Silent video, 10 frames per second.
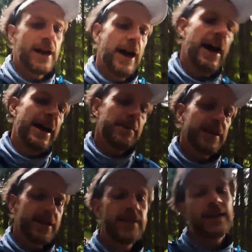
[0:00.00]
I am
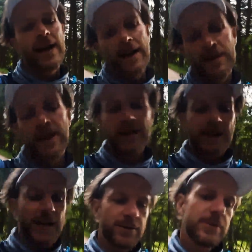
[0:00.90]
this, I am that,
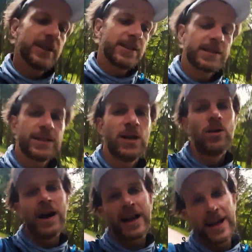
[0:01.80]
I do this, no,
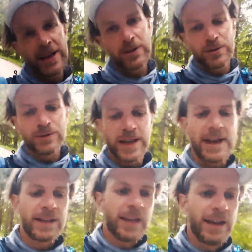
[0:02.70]
I cannot do that.
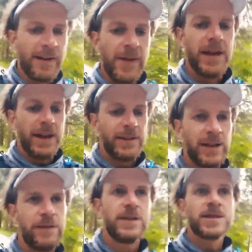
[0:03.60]
And we
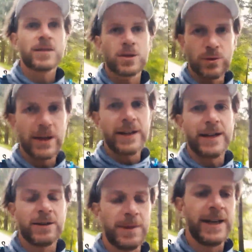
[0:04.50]
have this story in
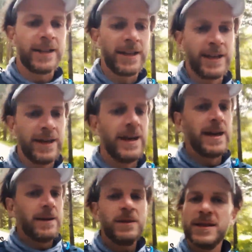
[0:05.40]
our mind.
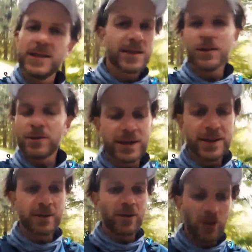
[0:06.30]
But these stories
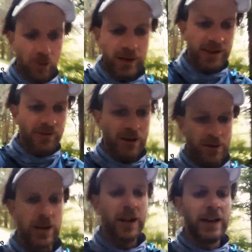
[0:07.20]
are always
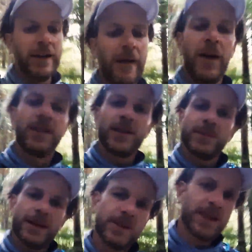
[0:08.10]
wrong.
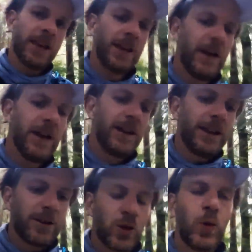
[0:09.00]
Sometimes they
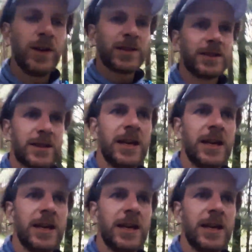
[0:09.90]
are twisted